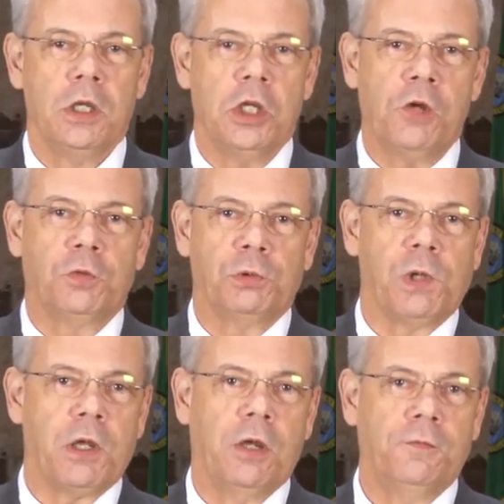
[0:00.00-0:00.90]

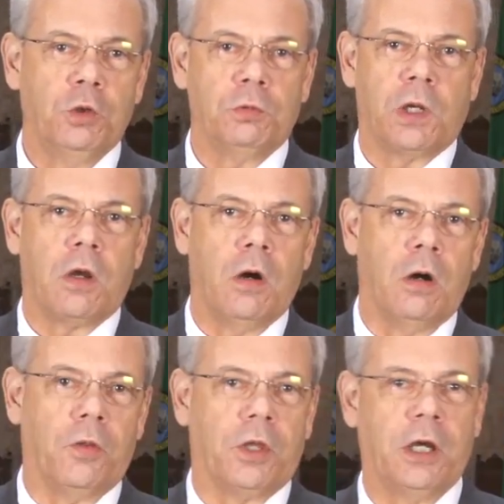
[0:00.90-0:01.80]
If you
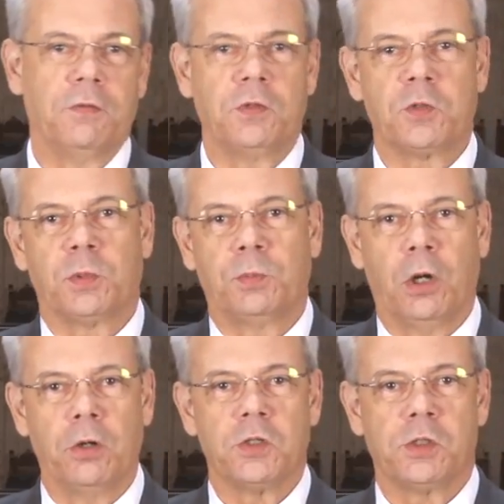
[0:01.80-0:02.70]
recall, the governor's
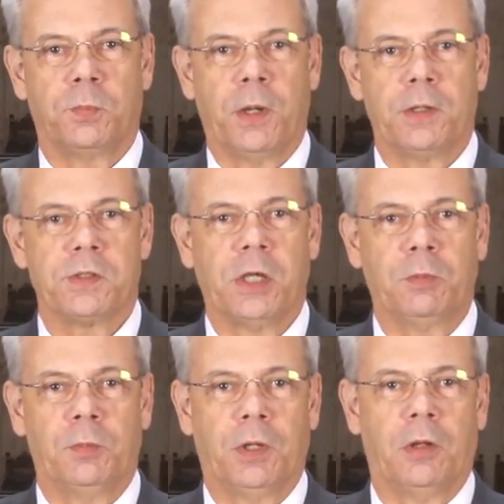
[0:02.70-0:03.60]
proposed
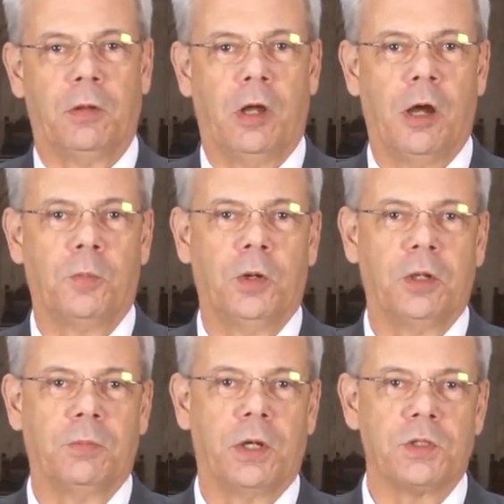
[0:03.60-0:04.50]
supplemental
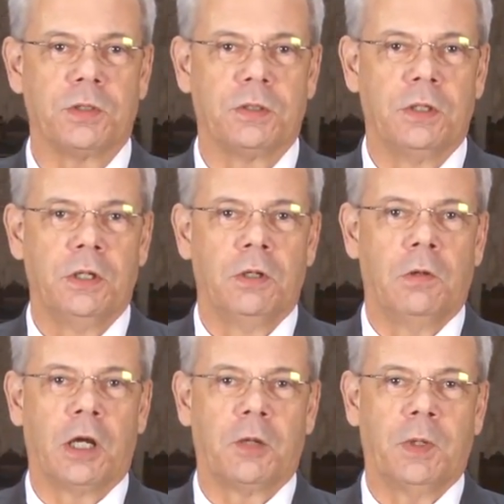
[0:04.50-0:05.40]
operating budget
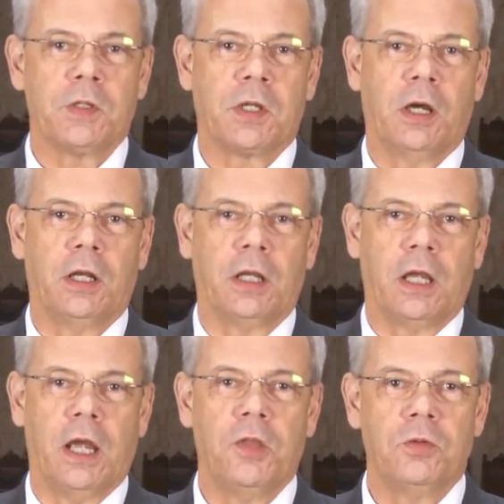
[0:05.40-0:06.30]
recommends cutting
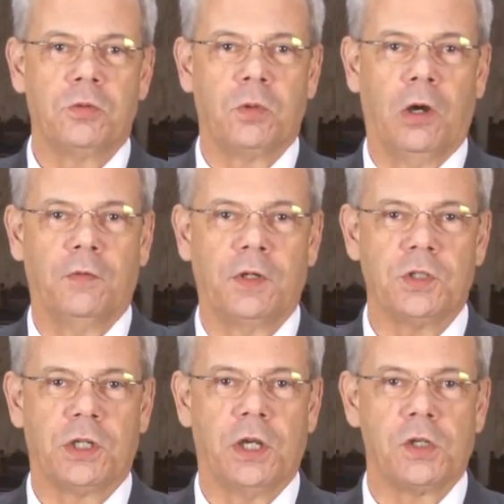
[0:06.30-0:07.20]
K-12
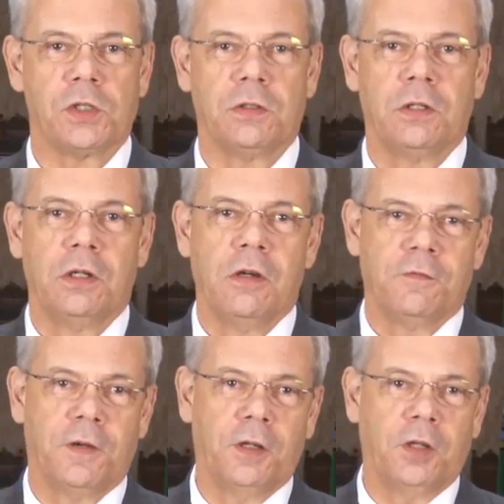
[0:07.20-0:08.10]
education
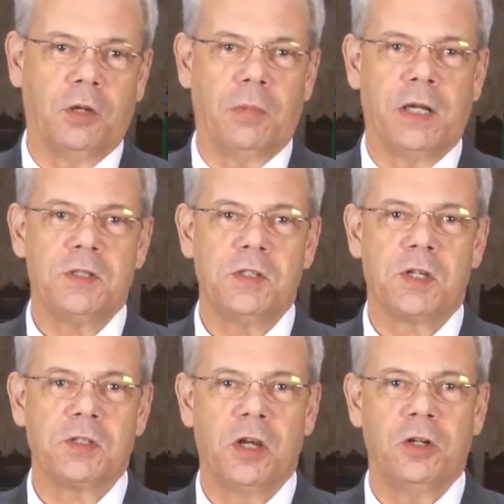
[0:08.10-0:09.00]
funding by
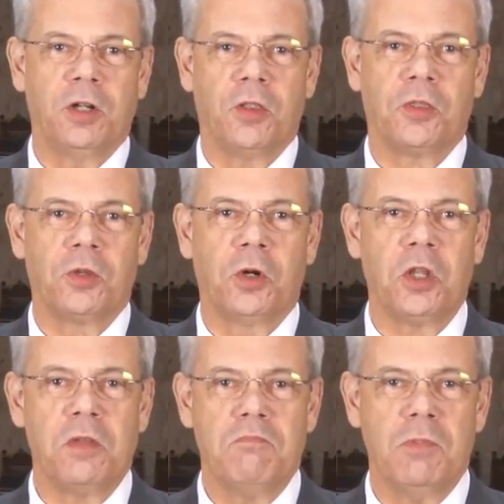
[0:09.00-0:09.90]

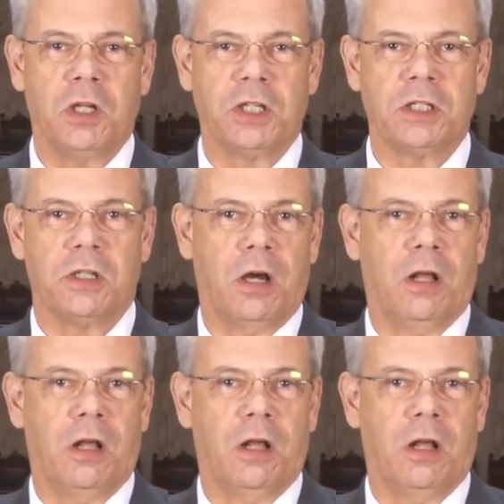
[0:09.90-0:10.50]
$630 million